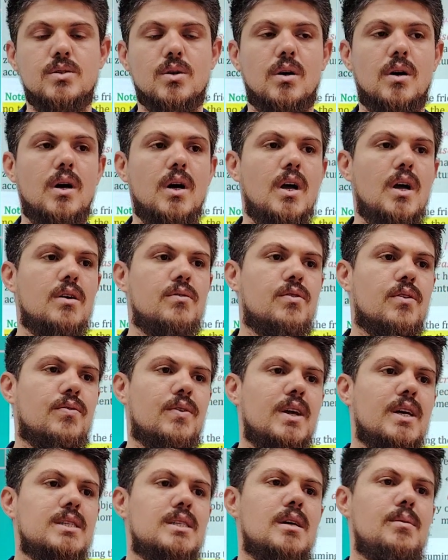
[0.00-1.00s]
So for
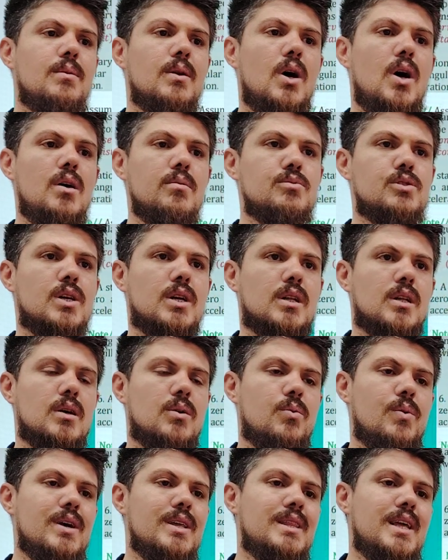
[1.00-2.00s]
flexible
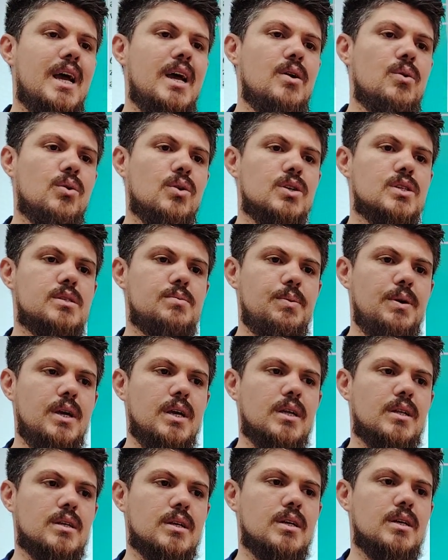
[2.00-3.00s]
object, when the angular
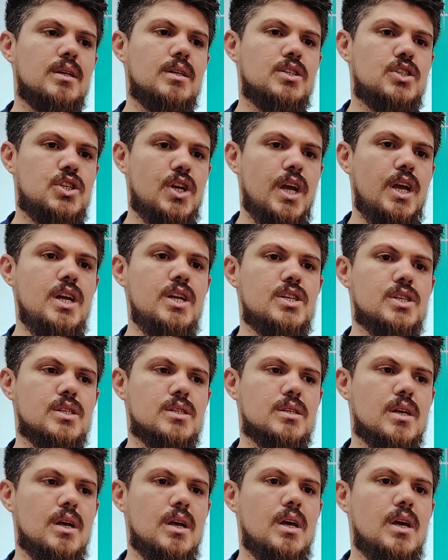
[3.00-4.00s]
speed
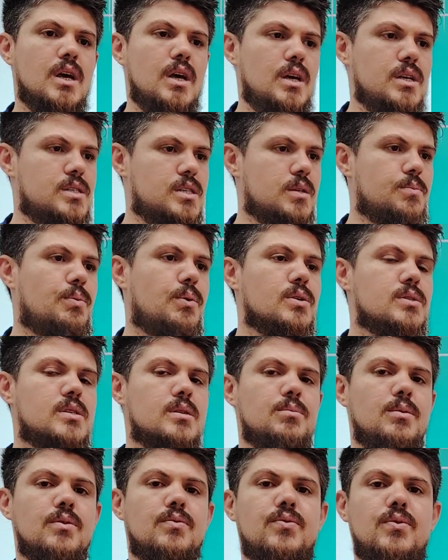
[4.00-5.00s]
changes, is it
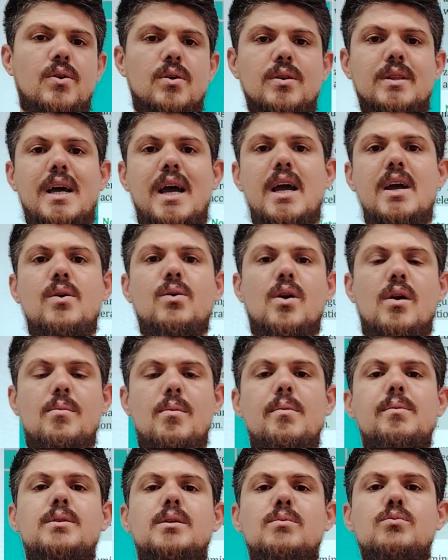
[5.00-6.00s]
possible for the angular
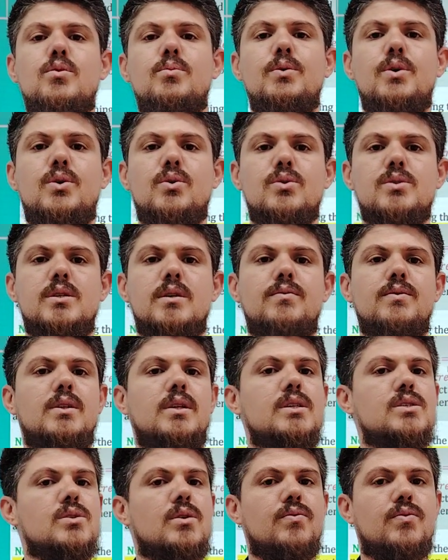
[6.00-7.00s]
momentum to be
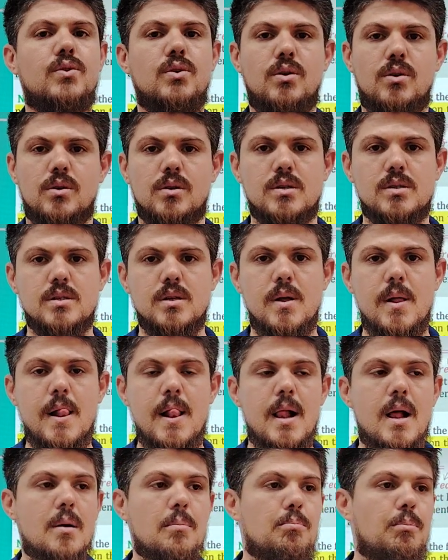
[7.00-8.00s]
conserved? Yes, of course.
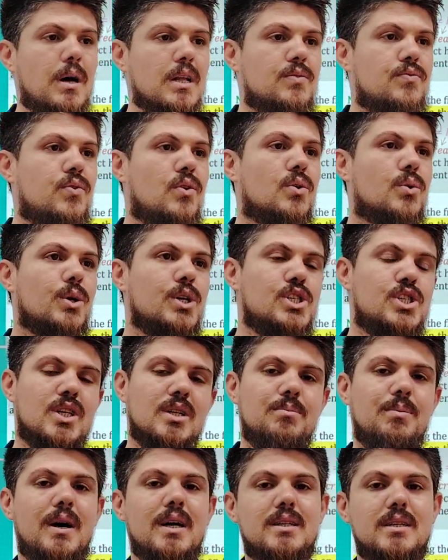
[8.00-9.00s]
But for
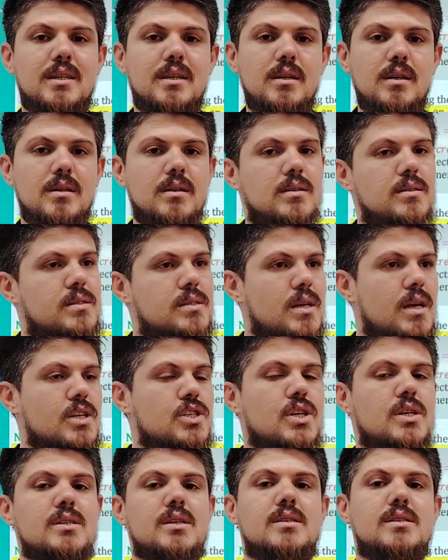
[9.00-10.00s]
rigid body,
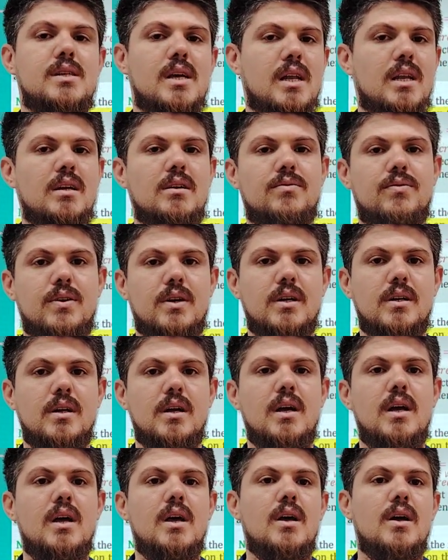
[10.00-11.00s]
such as a ceiling fan,